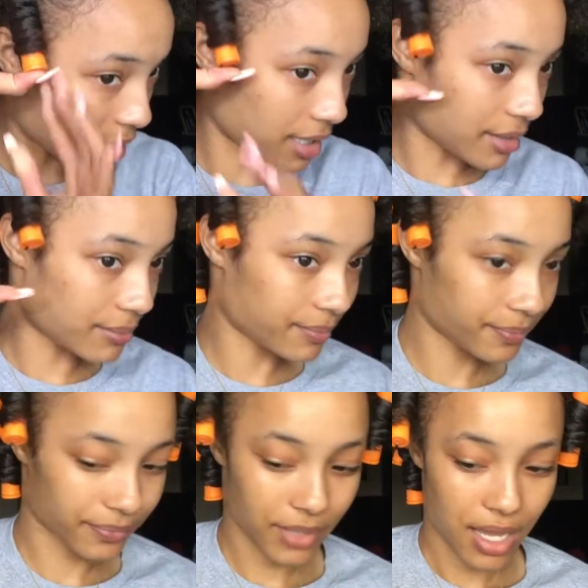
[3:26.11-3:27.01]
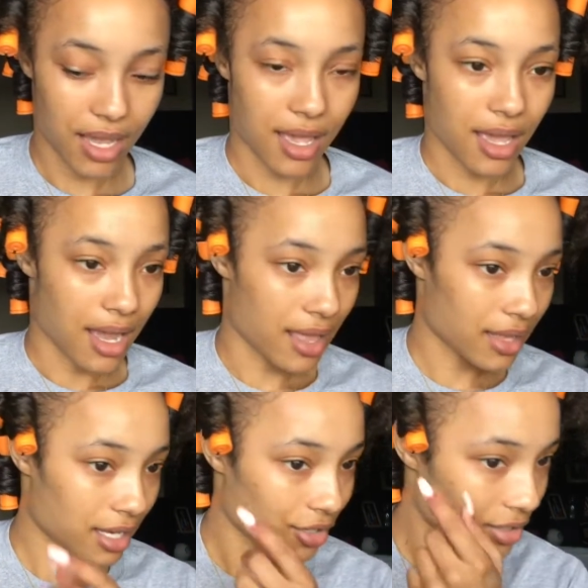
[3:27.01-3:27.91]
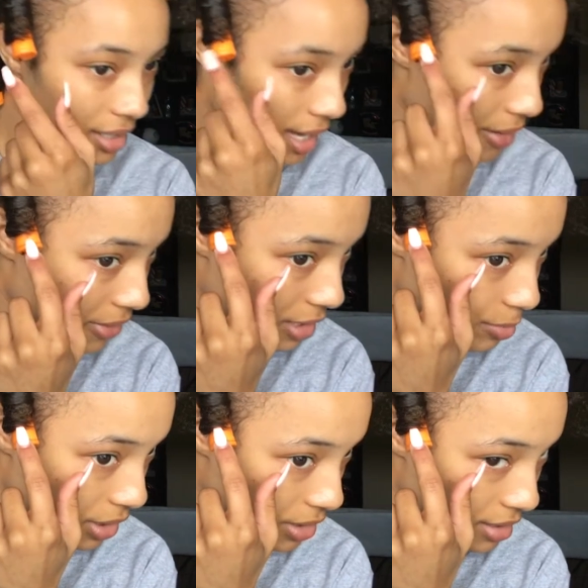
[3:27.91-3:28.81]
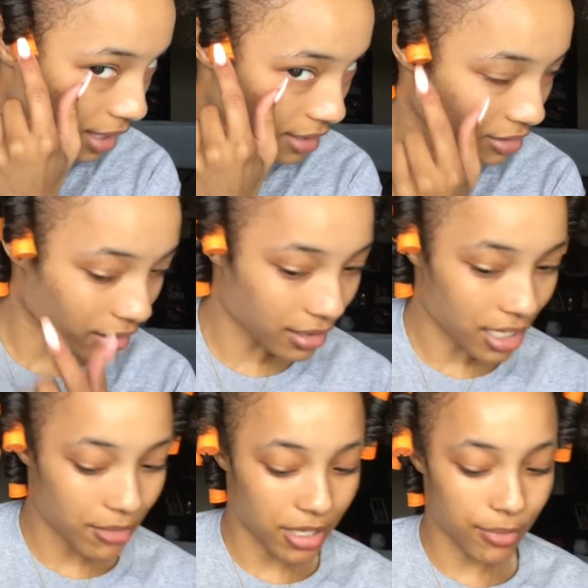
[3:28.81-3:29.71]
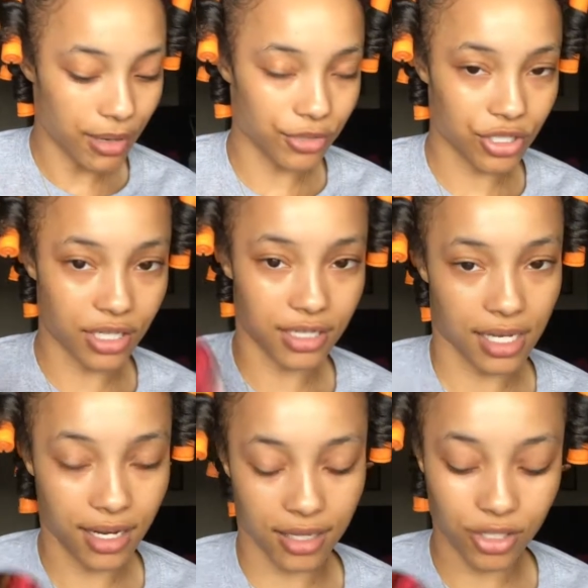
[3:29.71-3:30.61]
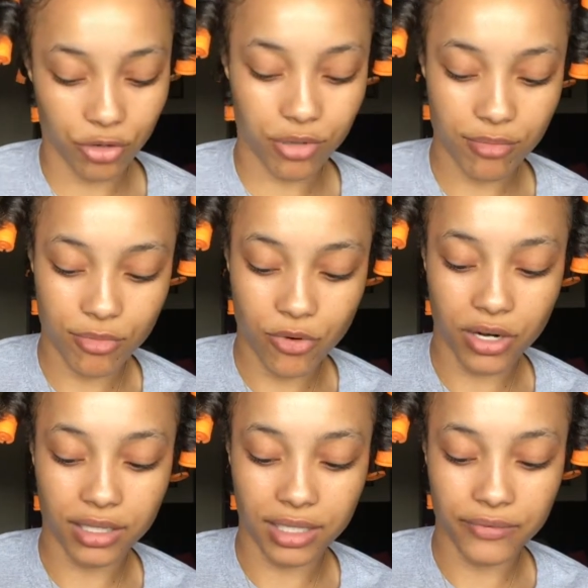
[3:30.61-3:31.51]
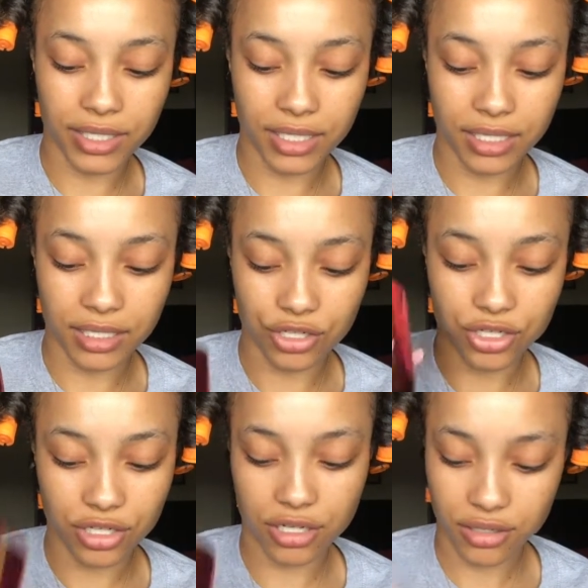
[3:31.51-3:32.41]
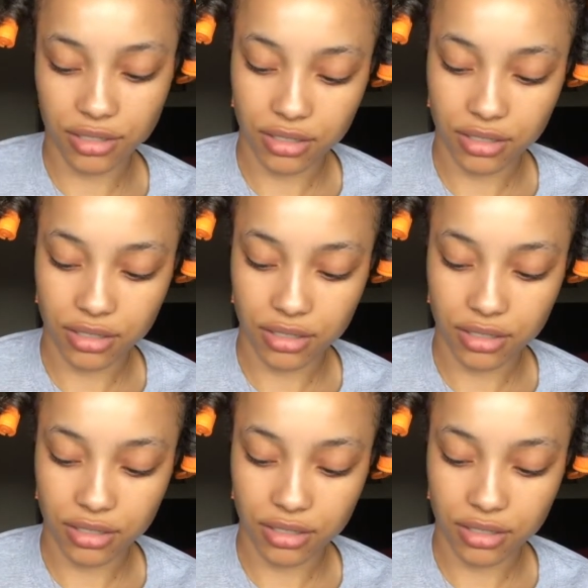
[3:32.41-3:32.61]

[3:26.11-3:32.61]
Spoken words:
it in. And then you see how this piece is like starting to come up? I'm just gonna take a little bit more leave-in conditioner